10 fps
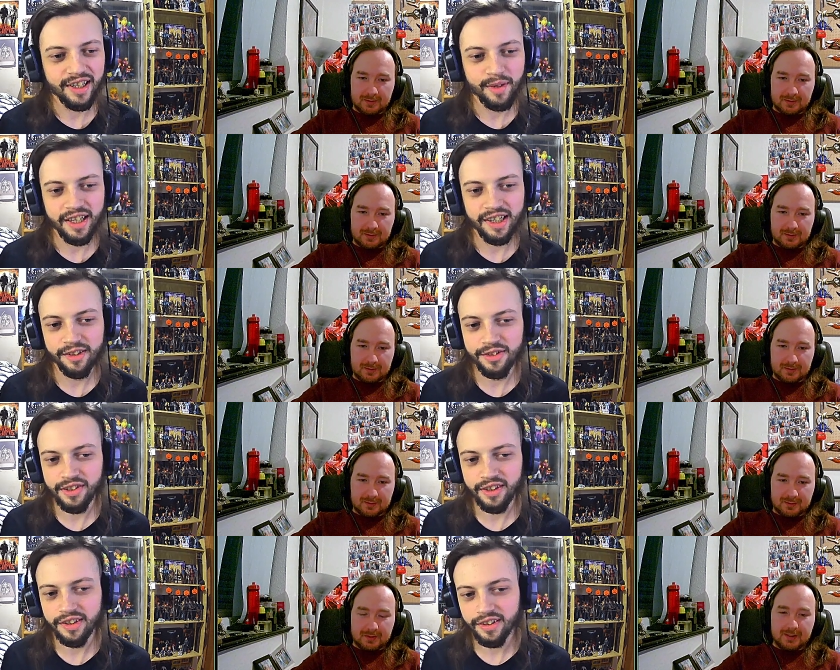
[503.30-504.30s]
Speaker 1: timey
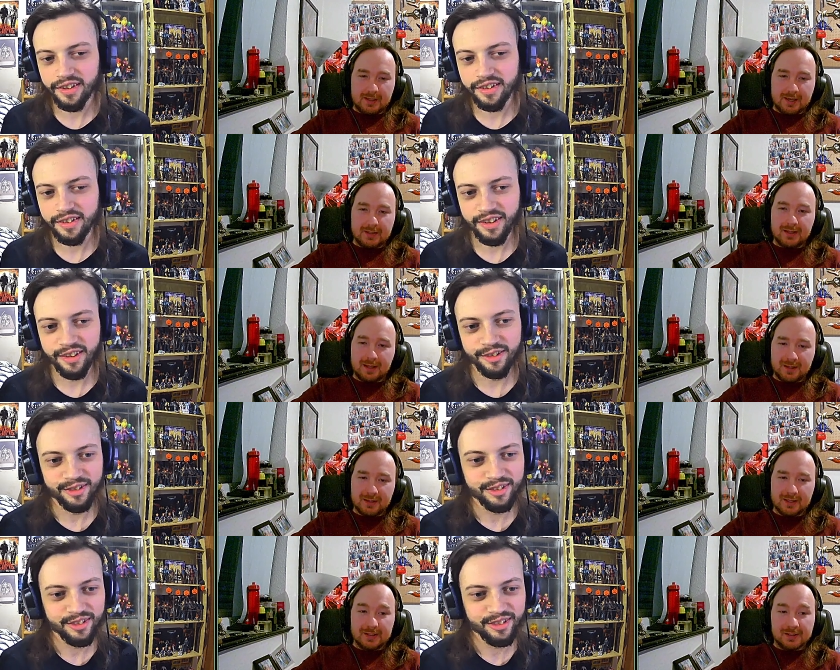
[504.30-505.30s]
dinos. Like yeah, yeah, you
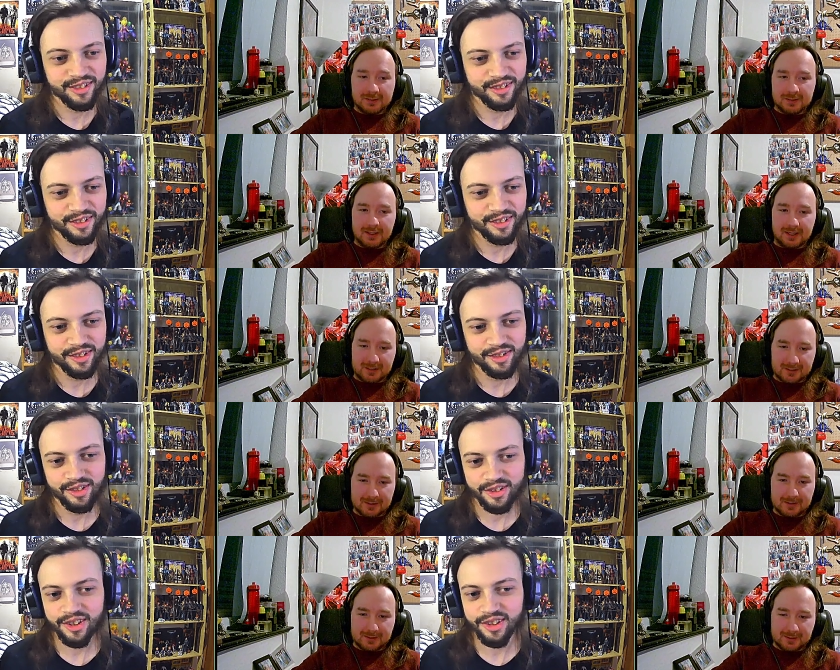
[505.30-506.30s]
uh, know.
Speaker 2: it does look
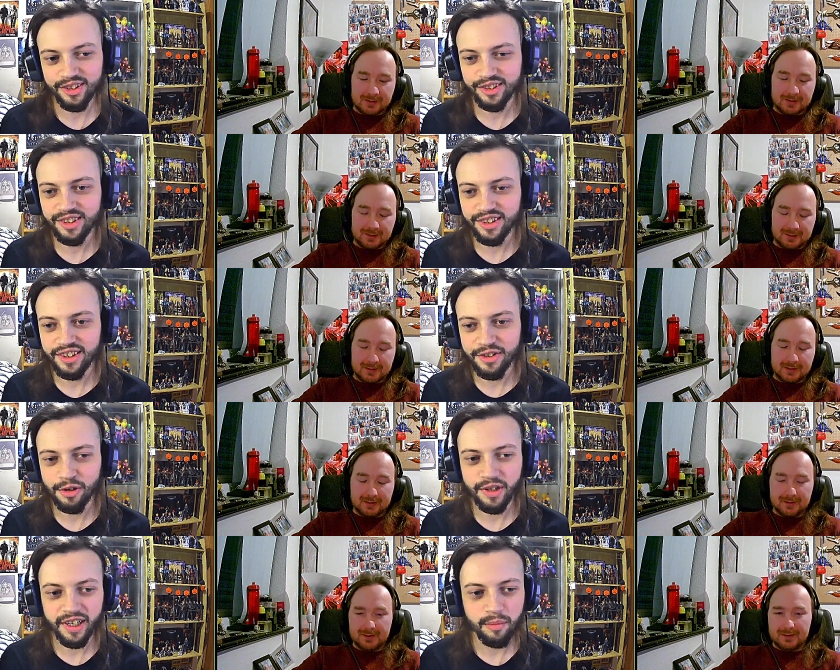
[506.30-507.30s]
nice.
Speaker 1: Uh, I'd
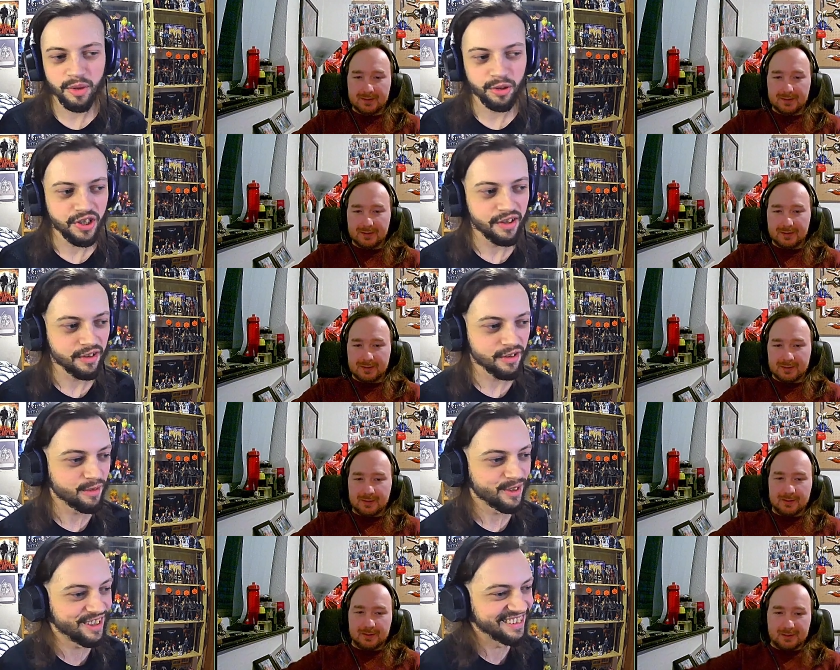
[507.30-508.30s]
like to go down and get a
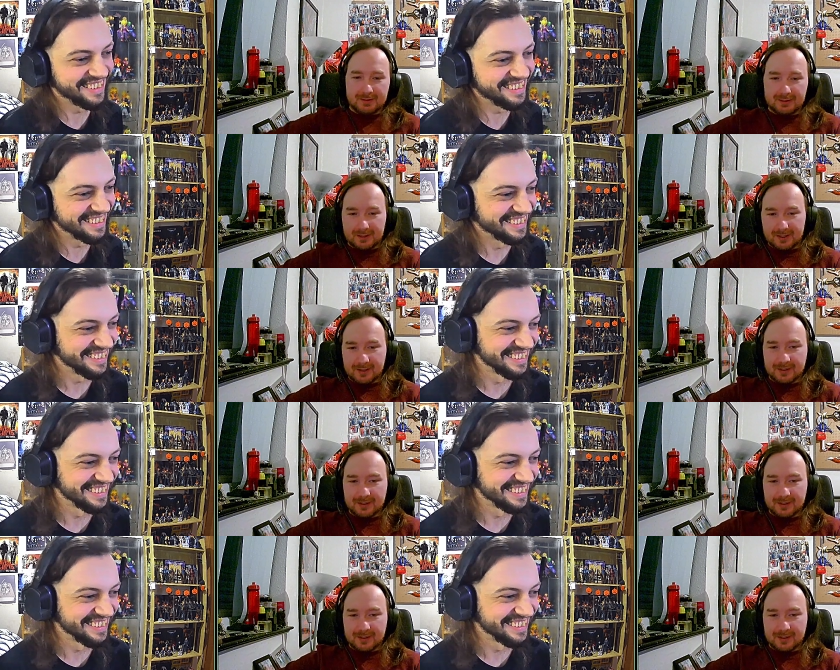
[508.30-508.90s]
milkshake or something. Yeah.